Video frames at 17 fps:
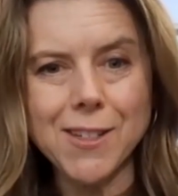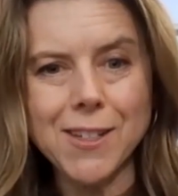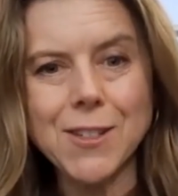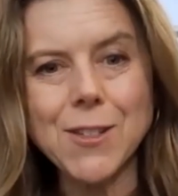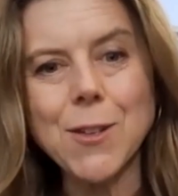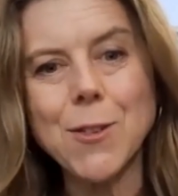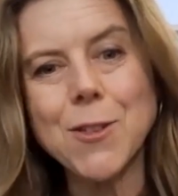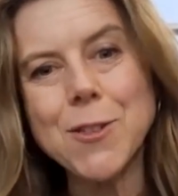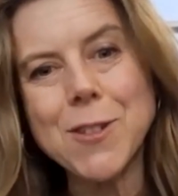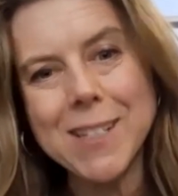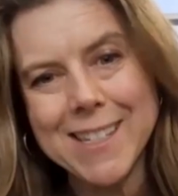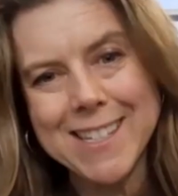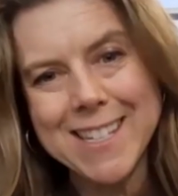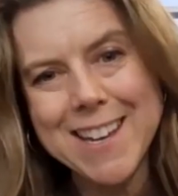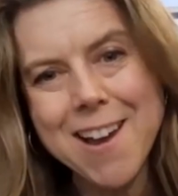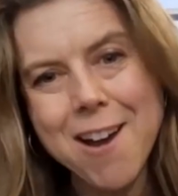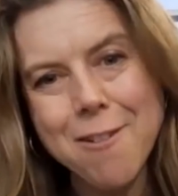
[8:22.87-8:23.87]
And so you can
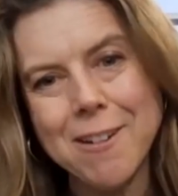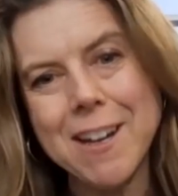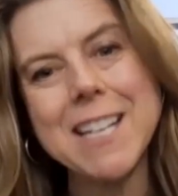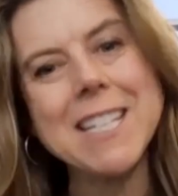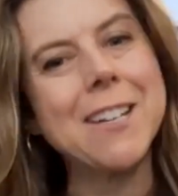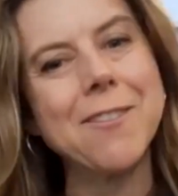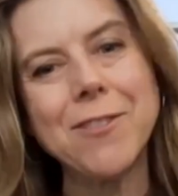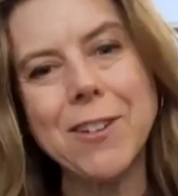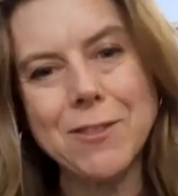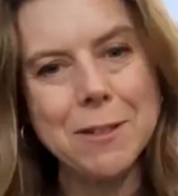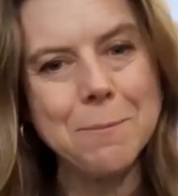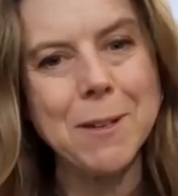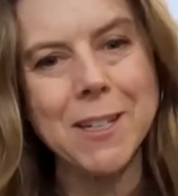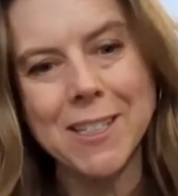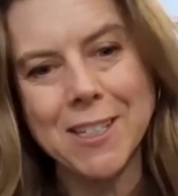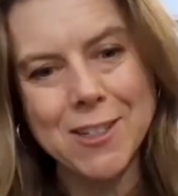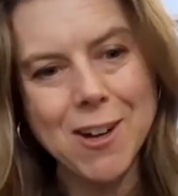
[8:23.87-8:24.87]
see how raising $50
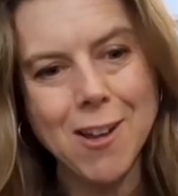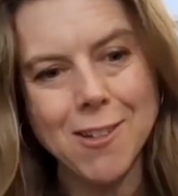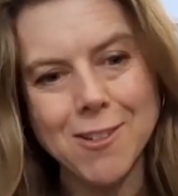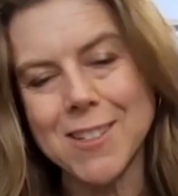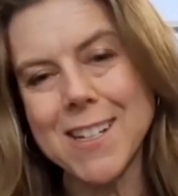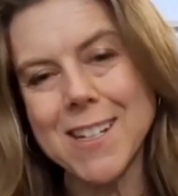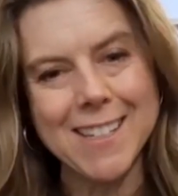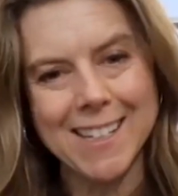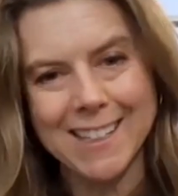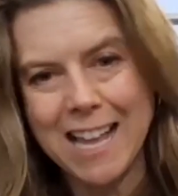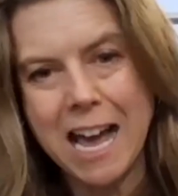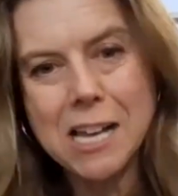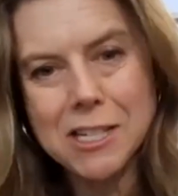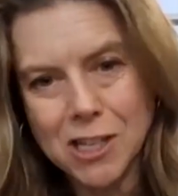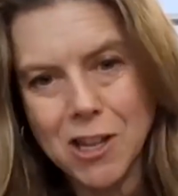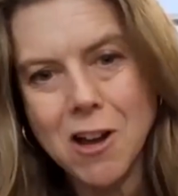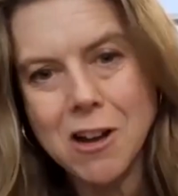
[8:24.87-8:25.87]
million doesn't
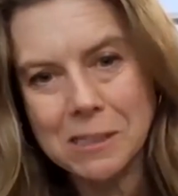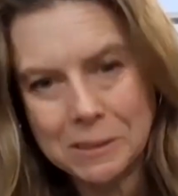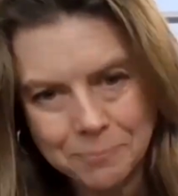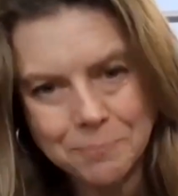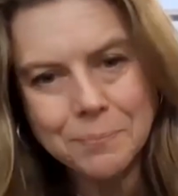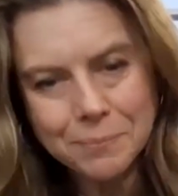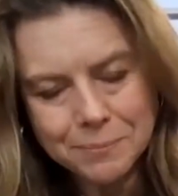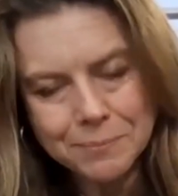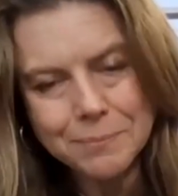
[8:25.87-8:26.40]
last long